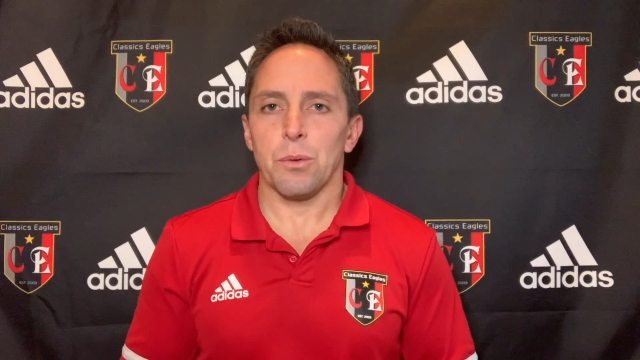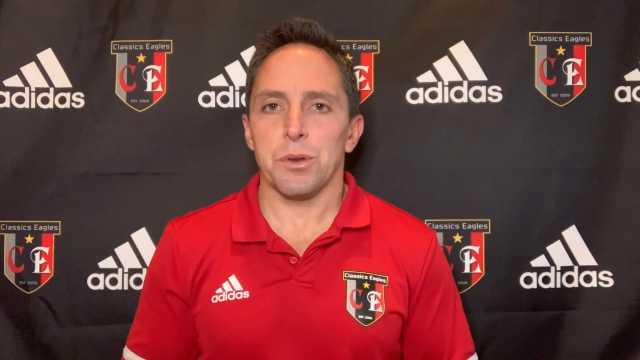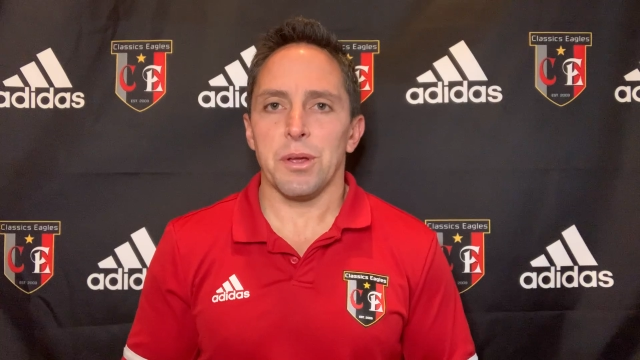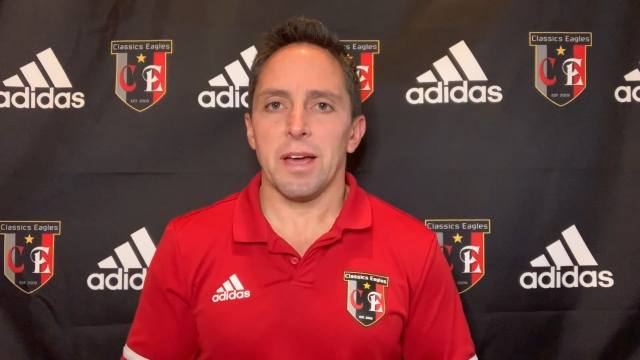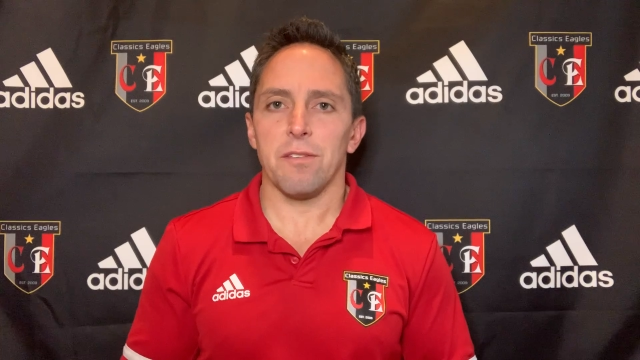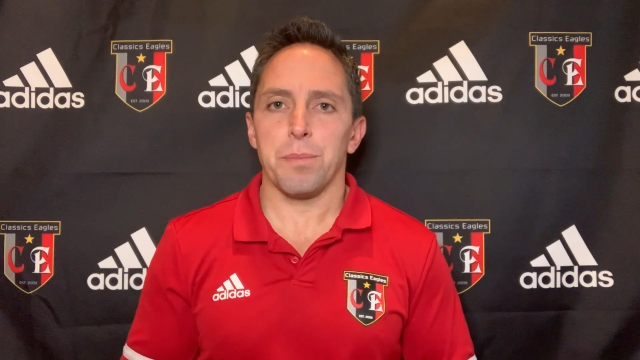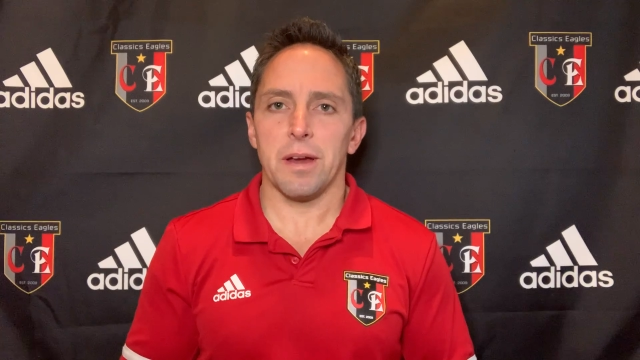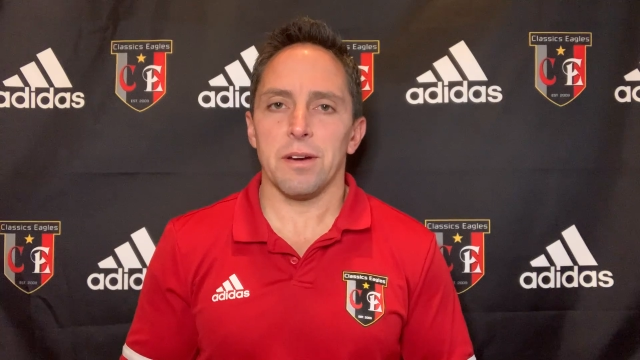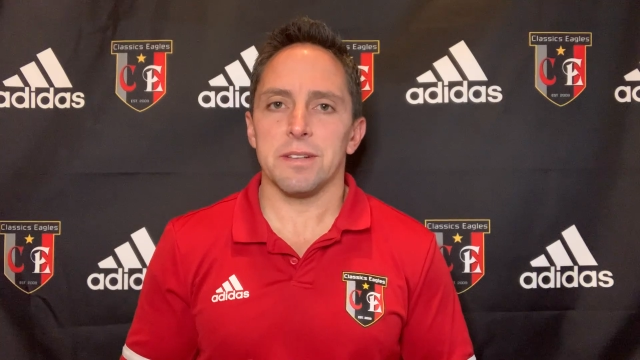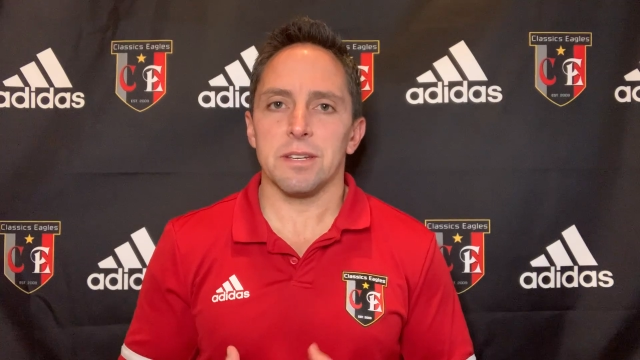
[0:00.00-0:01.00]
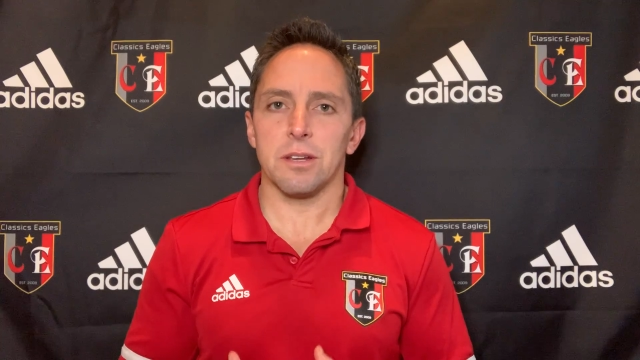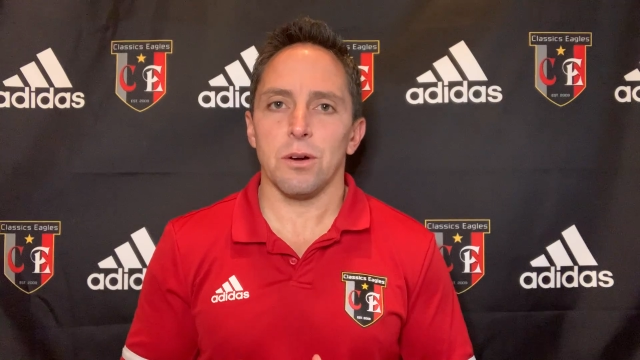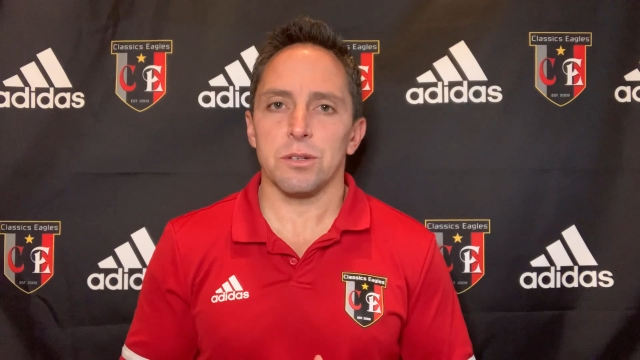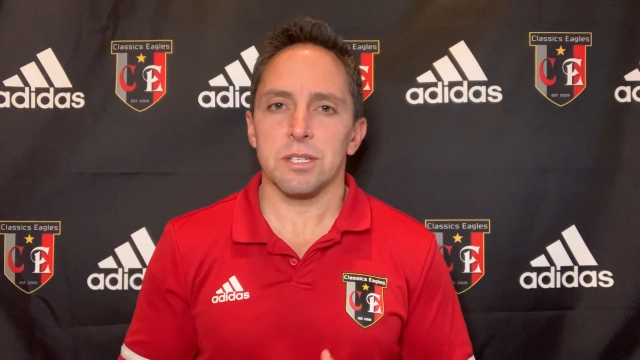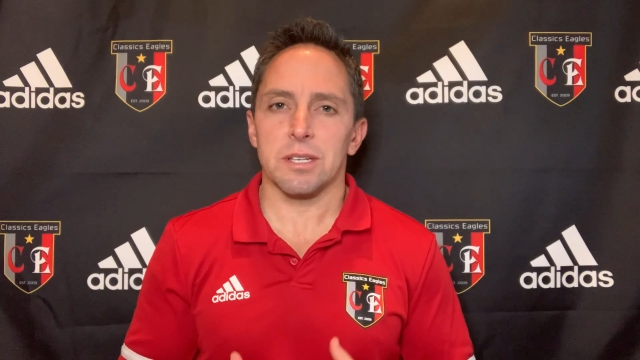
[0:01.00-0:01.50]
When you have parents and
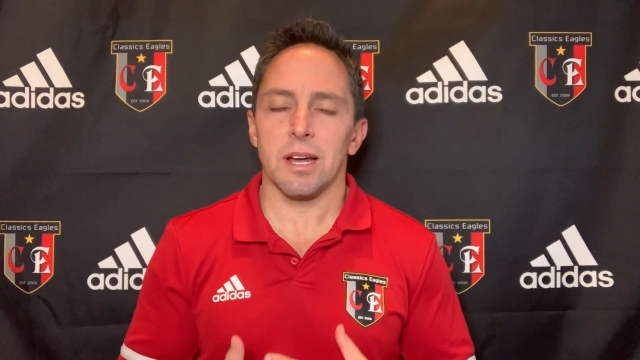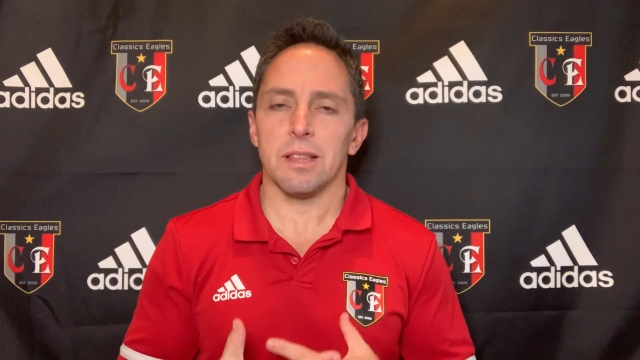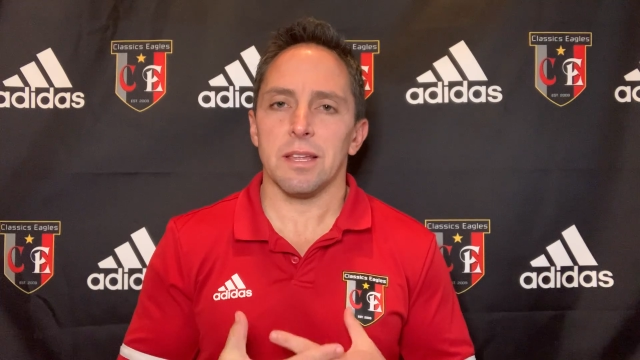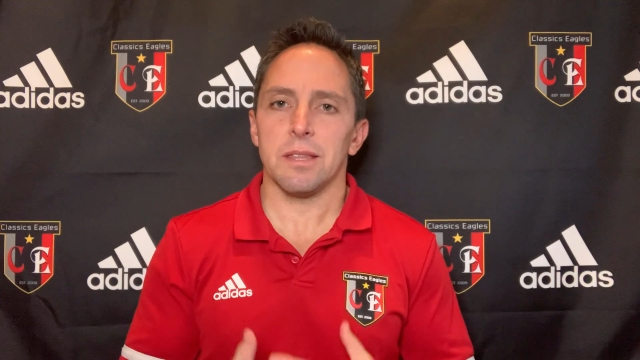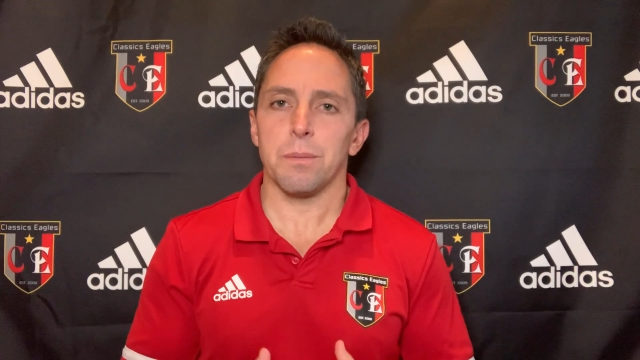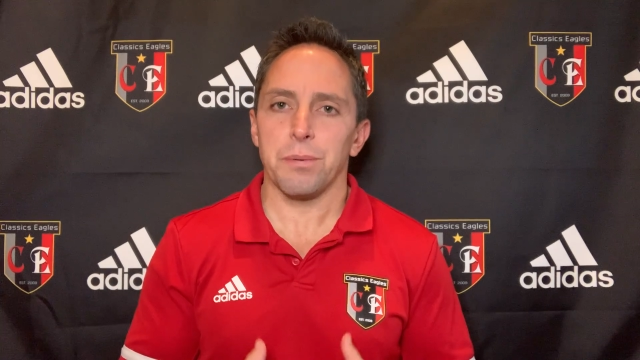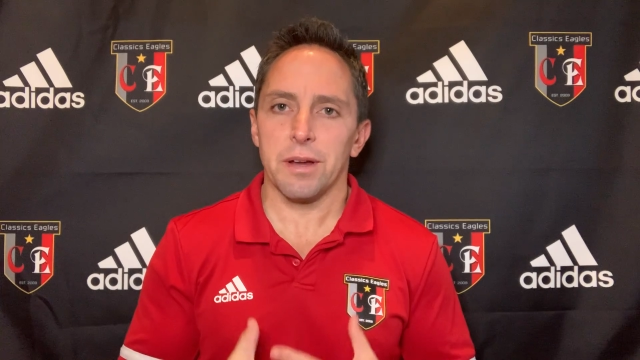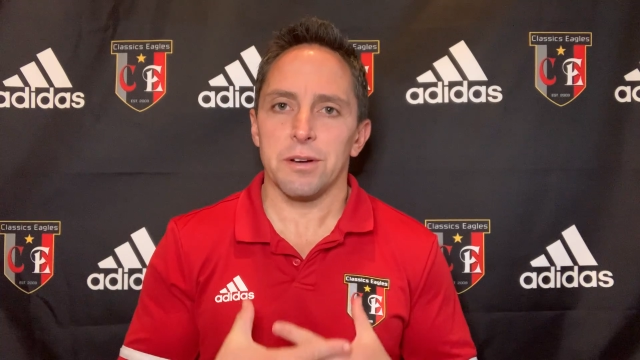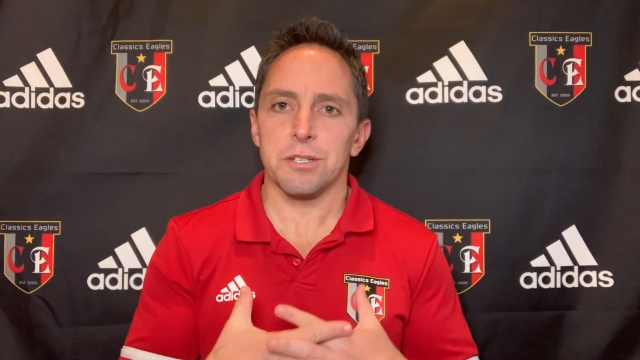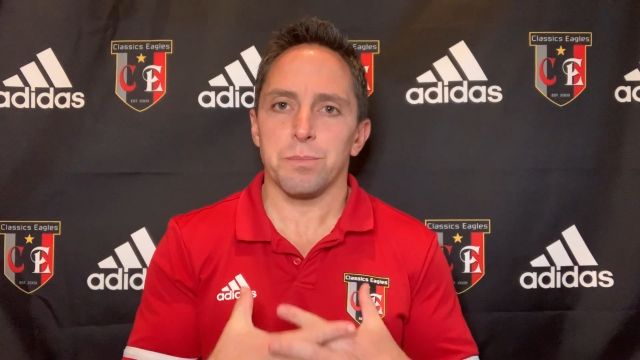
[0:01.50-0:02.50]
coaches kind of letting the players